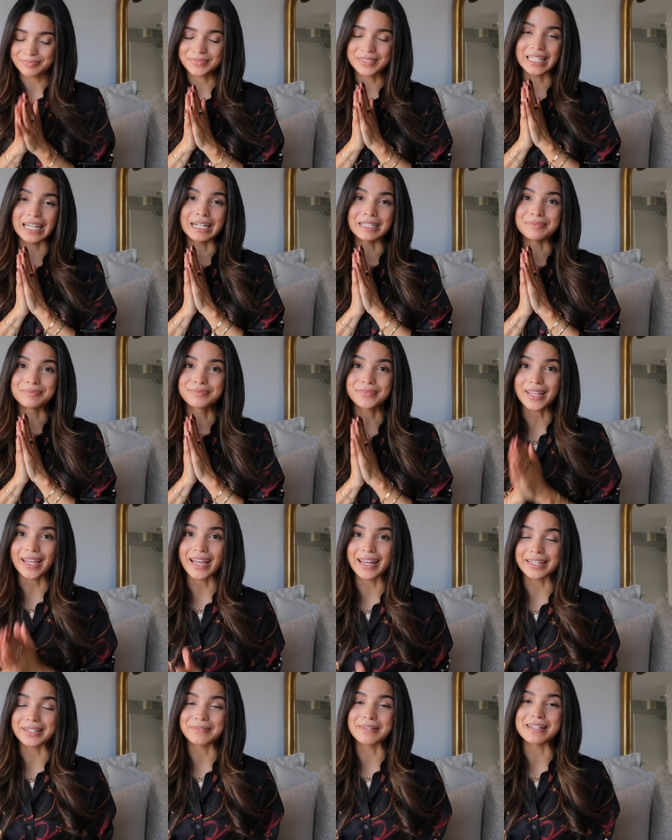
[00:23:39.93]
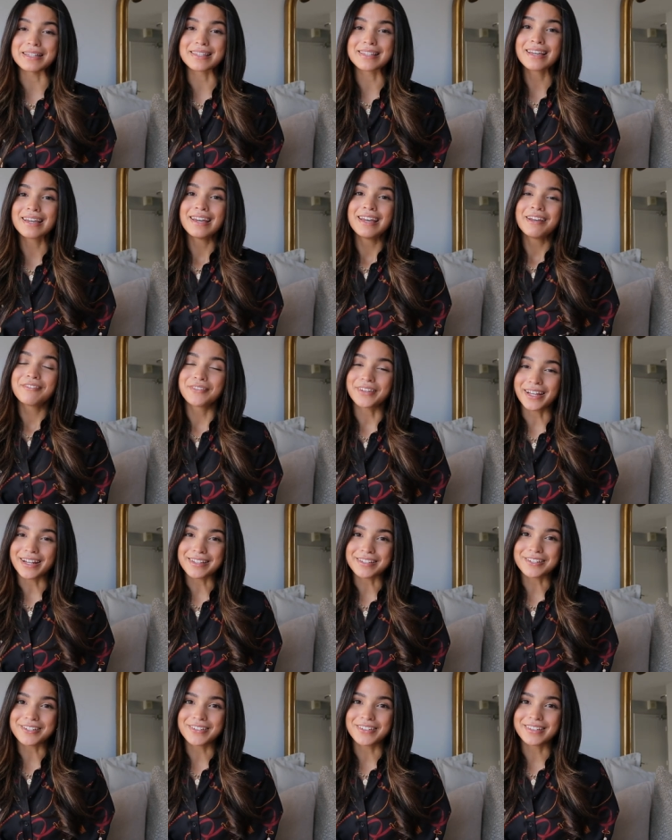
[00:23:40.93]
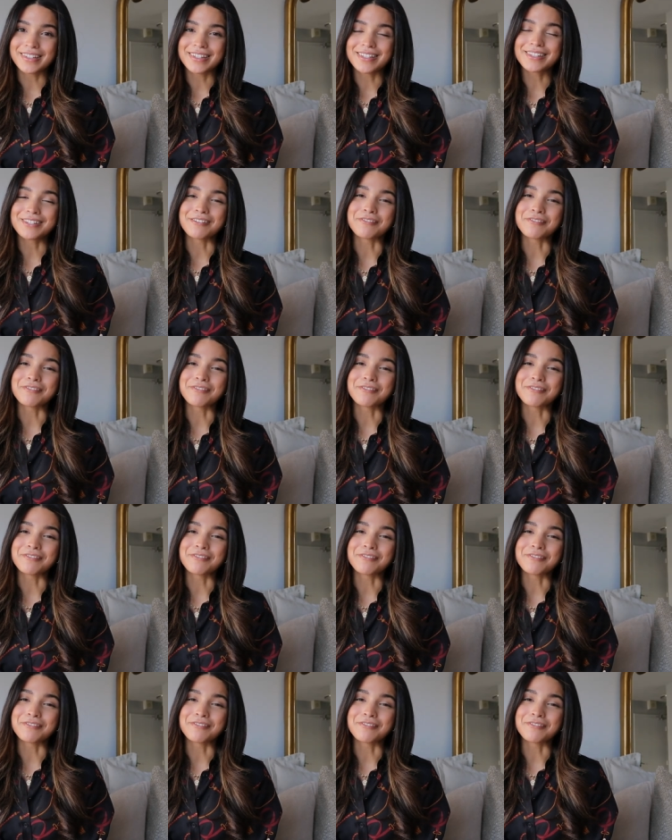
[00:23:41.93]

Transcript: yeah, Anyways, if you guys enjoyed this,